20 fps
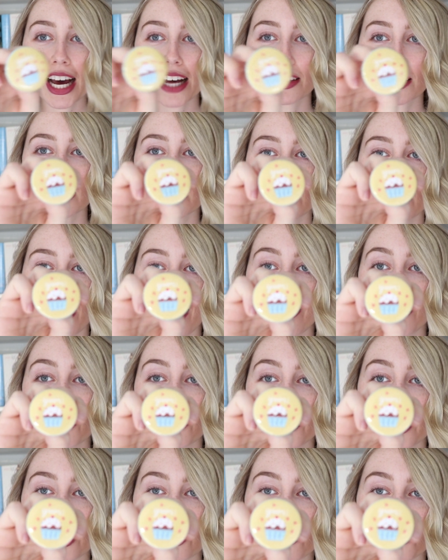out the little Owl
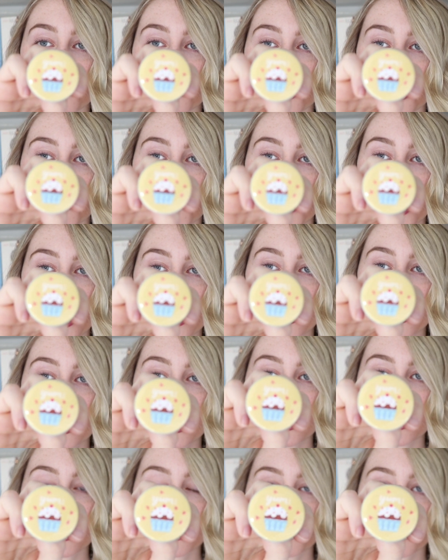Crate Junior pin.
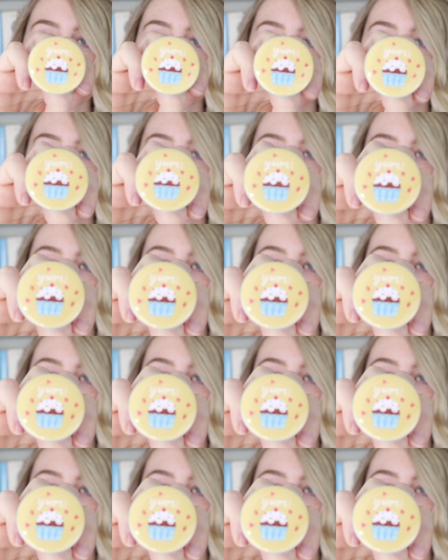This one is just a